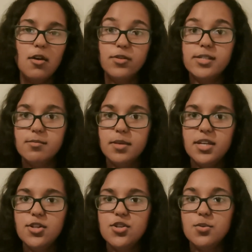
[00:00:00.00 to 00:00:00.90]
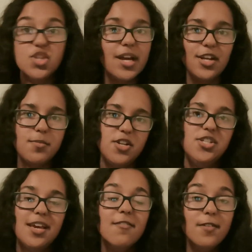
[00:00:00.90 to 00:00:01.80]
written pitch, which I actually managed
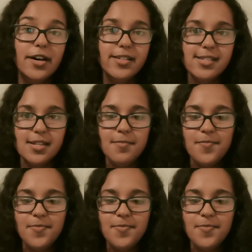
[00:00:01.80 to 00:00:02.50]
to get a first in,